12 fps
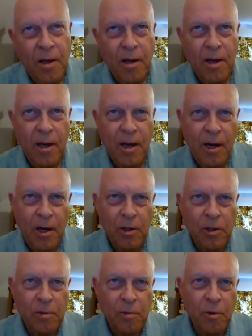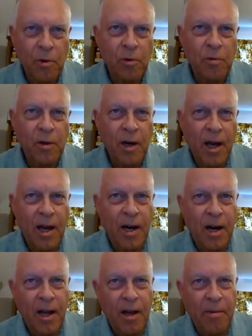And here's some rules for
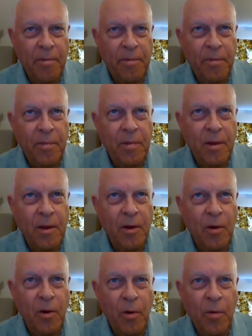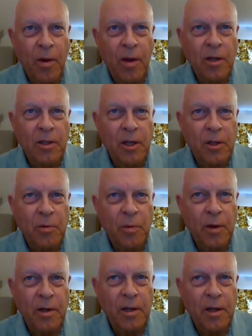dining out. You know, it's
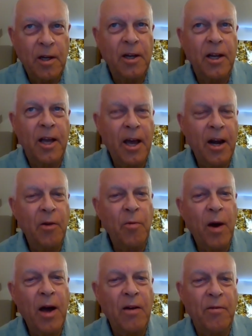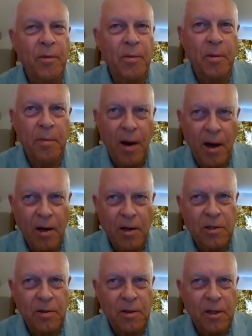when Decanting wine from the
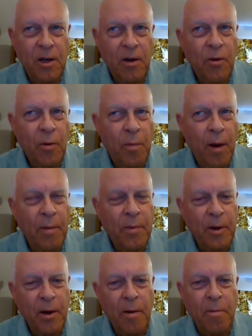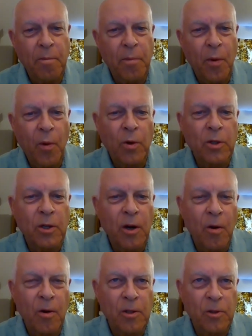box, tilt the paper cup and pour
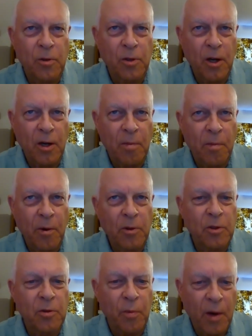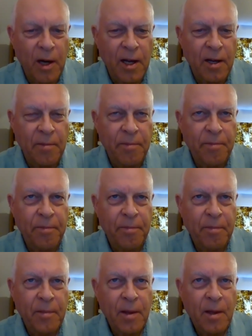slowly so as not to bruise the wine.
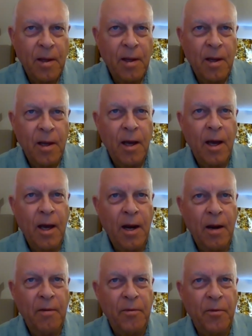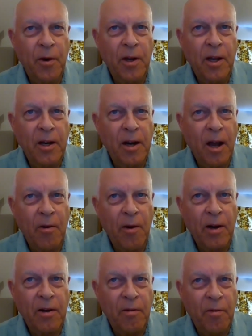And if drinking
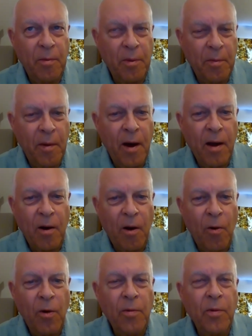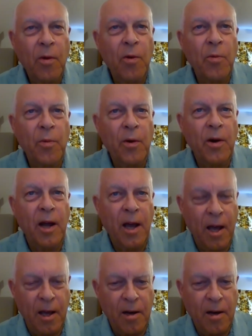directly from the bottle, hold it with only one hand.